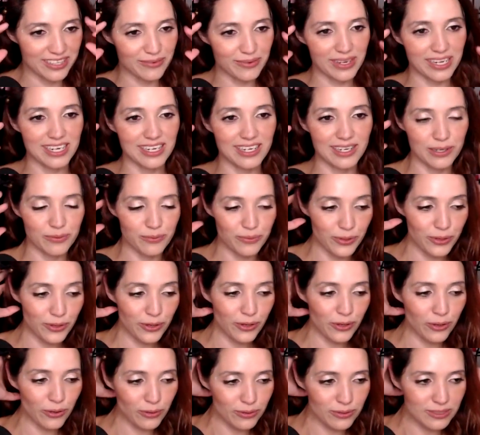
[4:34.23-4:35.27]
ready.
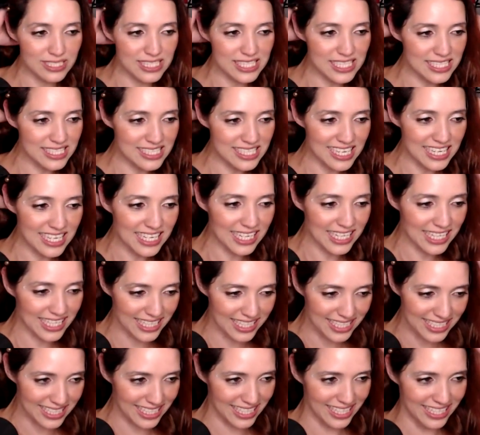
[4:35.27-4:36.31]
Woo, dizzy.